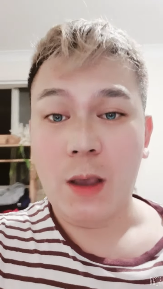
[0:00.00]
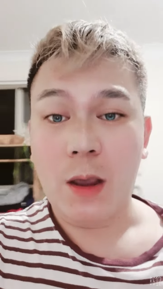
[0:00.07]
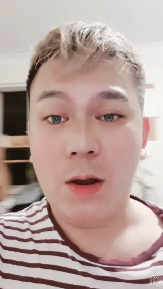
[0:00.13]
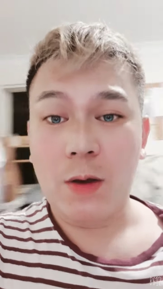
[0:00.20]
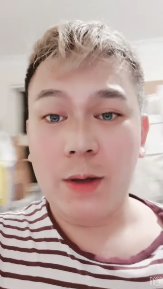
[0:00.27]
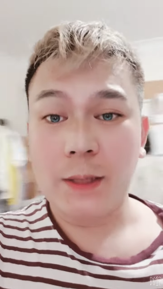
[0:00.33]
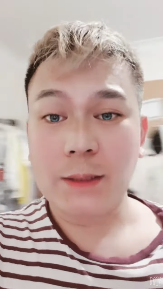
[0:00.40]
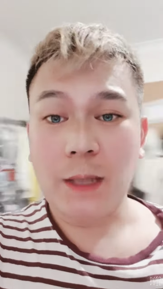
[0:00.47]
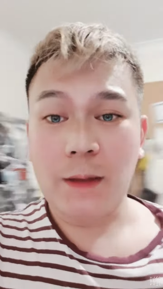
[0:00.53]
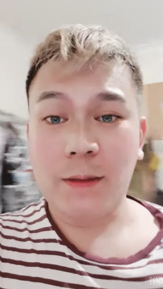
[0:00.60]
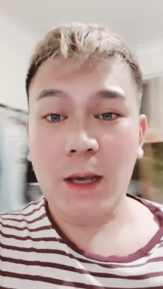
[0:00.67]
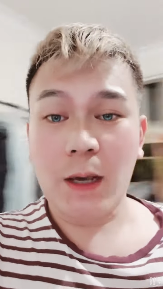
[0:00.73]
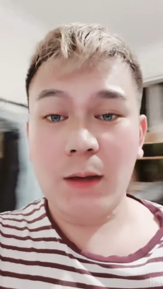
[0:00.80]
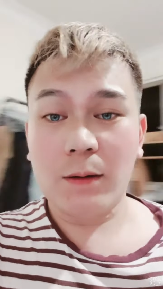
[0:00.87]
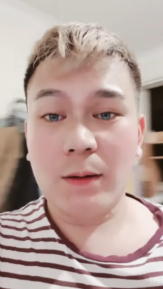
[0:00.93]
you know, it's like
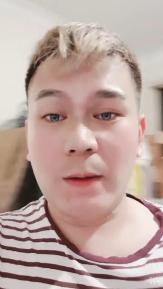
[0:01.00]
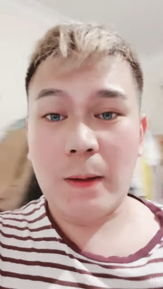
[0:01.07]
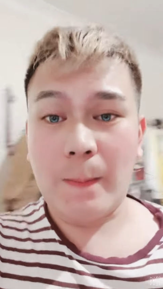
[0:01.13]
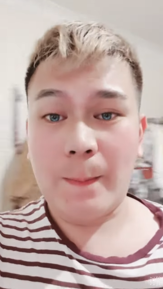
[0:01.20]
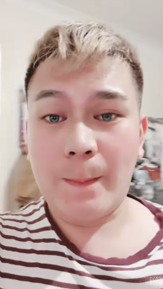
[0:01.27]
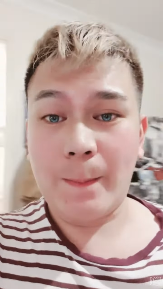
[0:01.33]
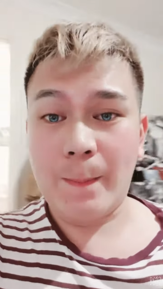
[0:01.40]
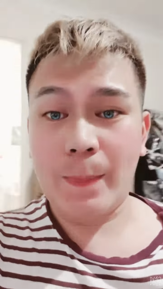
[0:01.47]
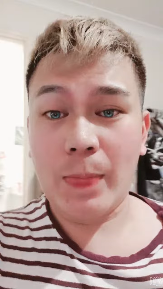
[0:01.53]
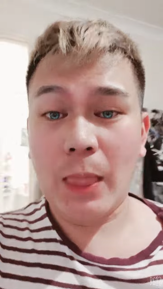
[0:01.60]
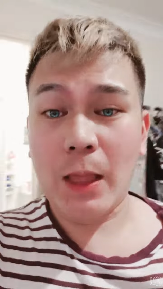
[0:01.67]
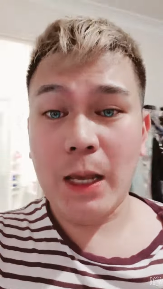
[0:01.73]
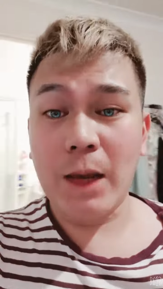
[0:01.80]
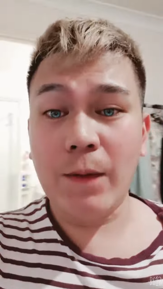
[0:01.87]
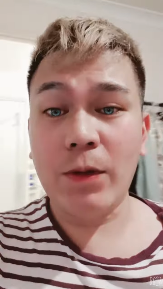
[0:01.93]
that.
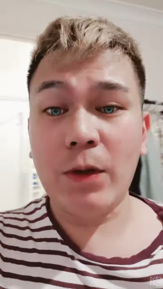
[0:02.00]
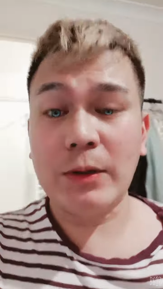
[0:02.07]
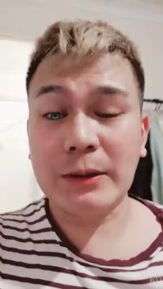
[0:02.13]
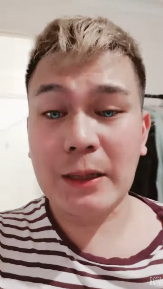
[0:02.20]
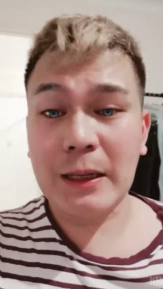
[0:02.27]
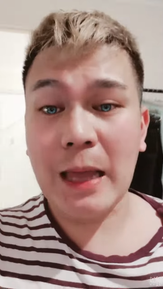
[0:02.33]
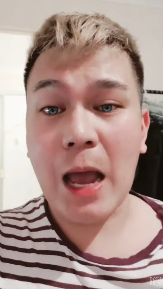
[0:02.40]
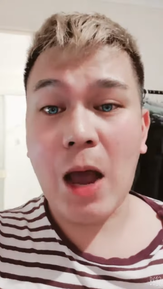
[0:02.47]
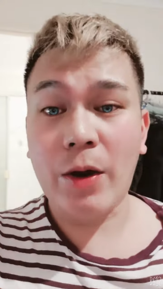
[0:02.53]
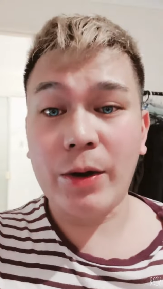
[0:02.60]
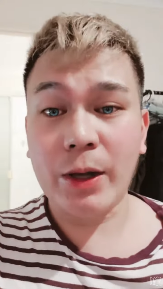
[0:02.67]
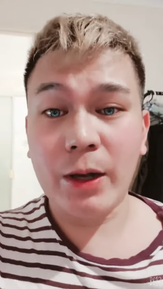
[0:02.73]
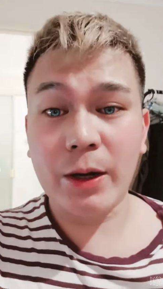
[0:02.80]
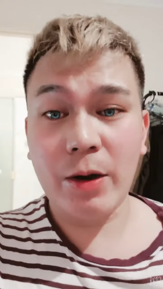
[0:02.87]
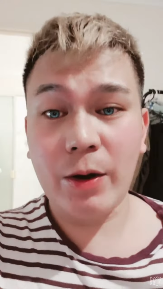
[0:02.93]
Even though it's
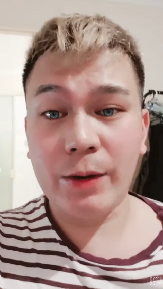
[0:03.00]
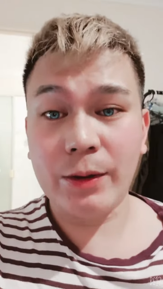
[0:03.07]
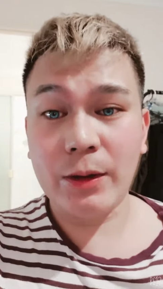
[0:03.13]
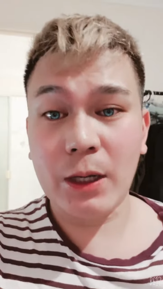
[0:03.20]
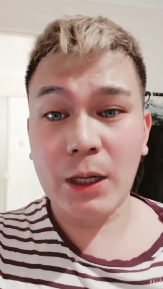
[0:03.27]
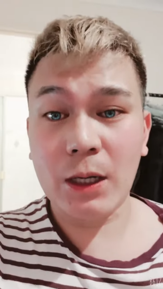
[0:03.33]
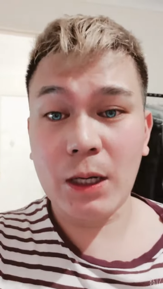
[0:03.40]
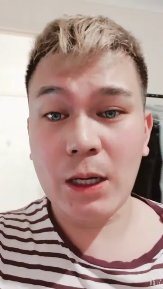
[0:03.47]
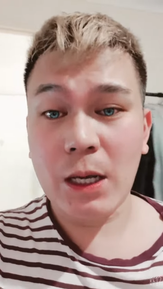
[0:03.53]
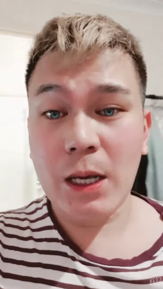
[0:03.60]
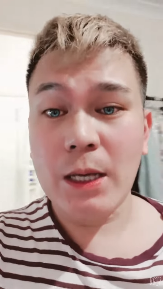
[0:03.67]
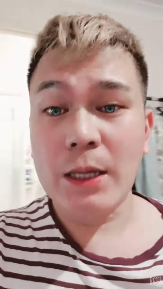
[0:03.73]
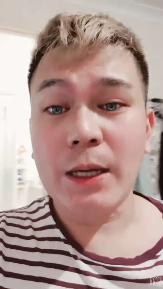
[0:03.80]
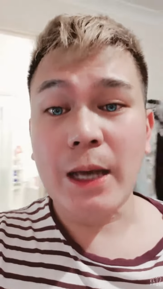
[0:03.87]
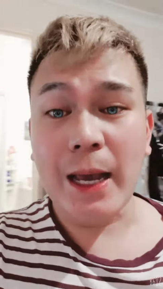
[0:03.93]
cloudy and everything,
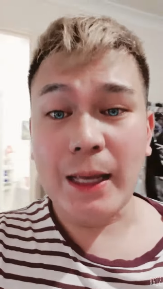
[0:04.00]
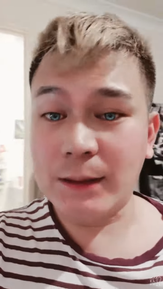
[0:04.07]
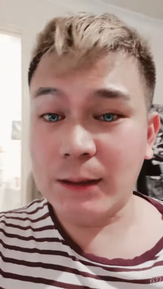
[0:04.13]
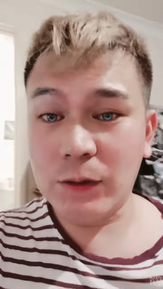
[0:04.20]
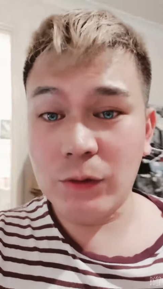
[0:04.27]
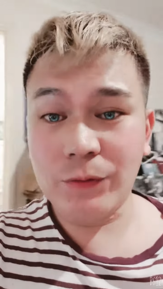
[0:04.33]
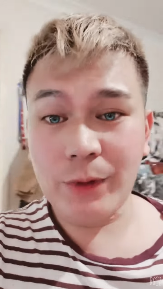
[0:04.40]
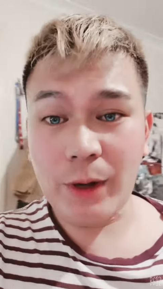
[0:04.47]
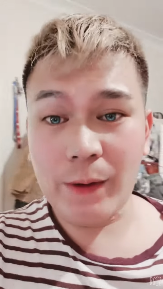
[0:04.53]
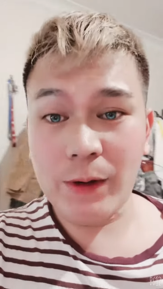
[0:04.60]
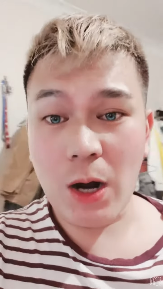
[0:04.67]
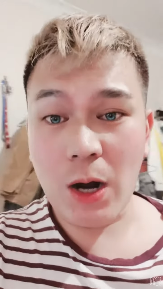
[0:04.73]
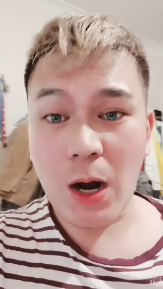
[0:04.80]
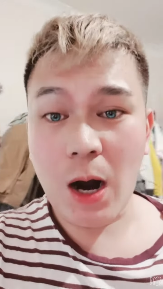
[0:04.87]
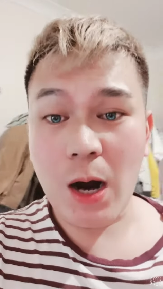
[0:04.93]
it's still
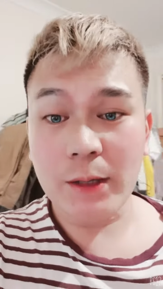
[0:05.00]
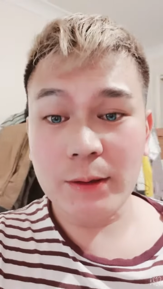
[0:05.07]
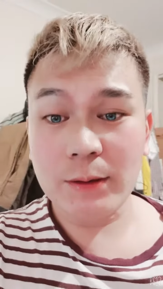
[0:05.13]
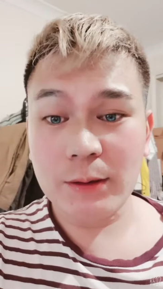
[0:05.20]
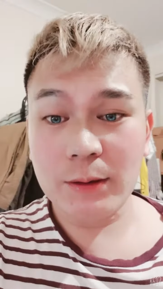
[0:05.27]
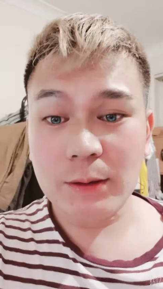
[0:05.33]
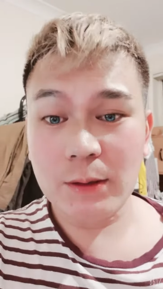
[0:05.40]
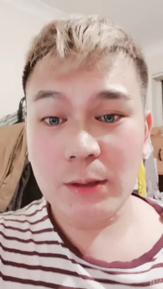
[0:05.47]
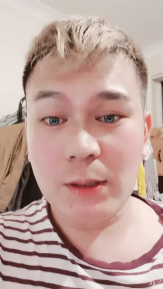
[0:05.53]
very hot.